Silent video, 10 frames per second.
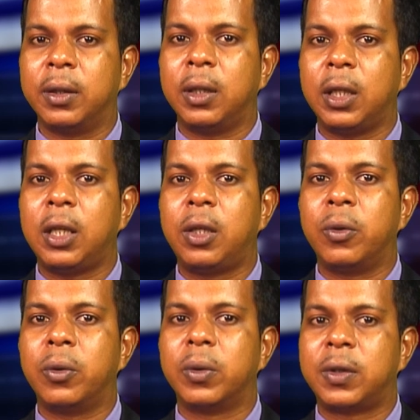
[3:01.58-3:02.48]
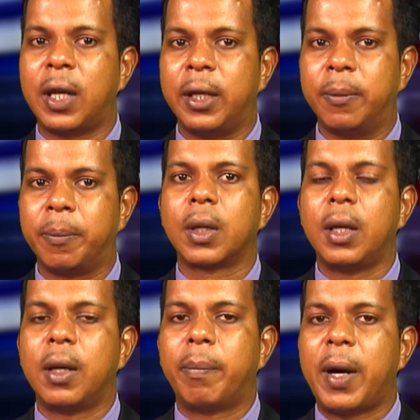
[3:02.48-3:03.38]
the EU said.
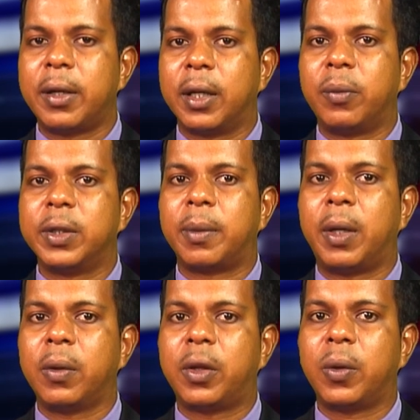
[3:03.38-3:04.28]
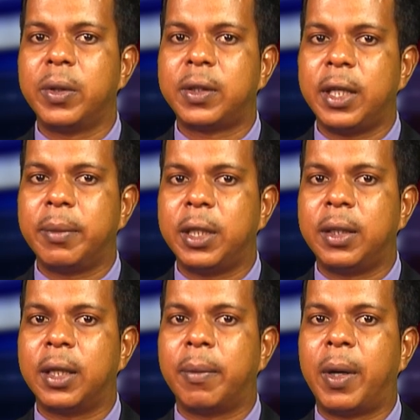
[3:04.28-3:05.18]
Parra was among those named
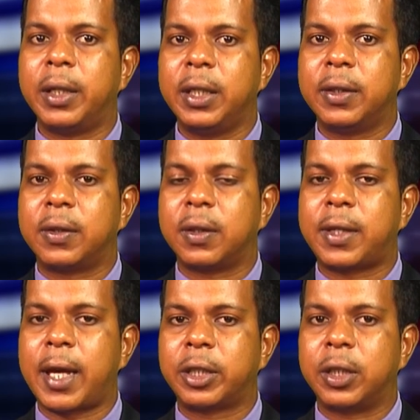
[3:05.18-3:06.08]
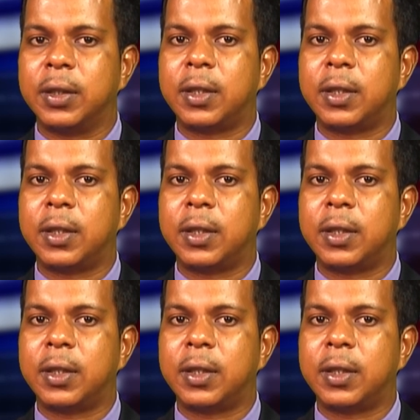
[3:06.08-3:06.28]
in Monday's sanctions,